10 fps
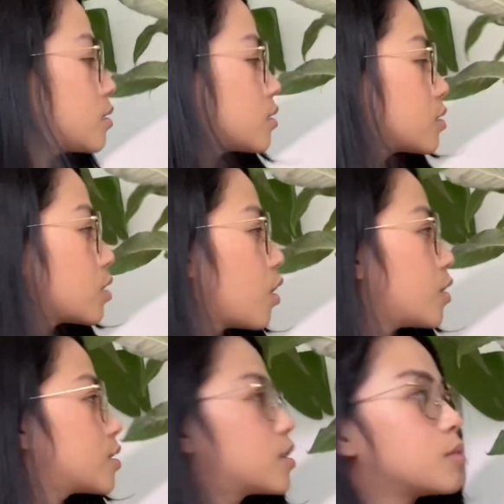So
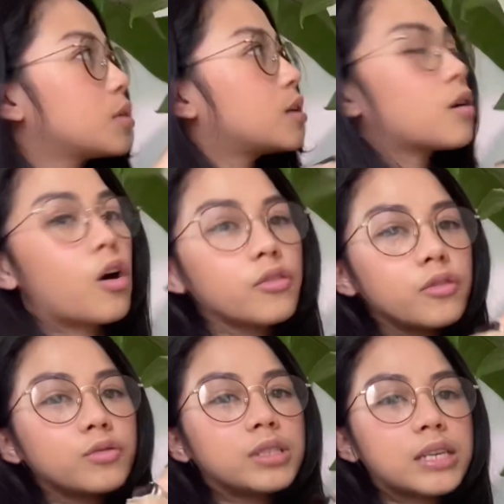it's gonna be, all
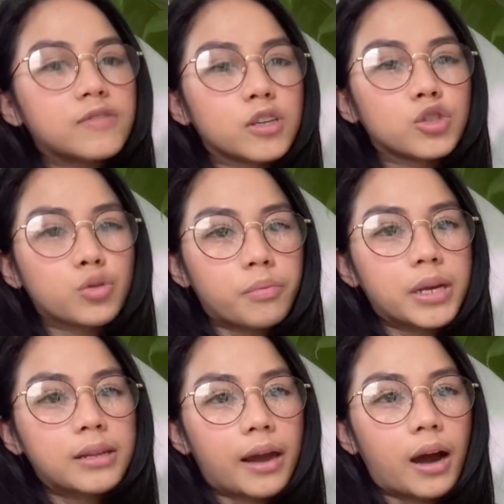those leaves are
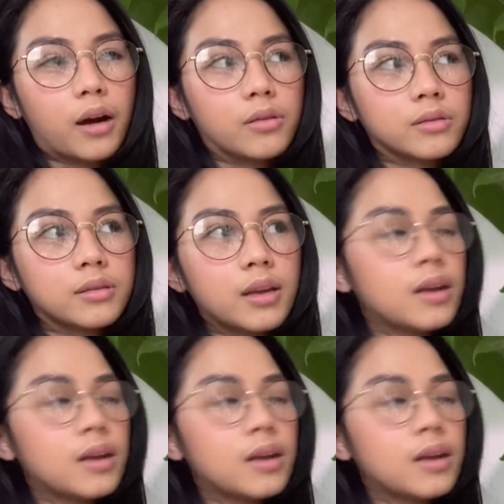dripping down.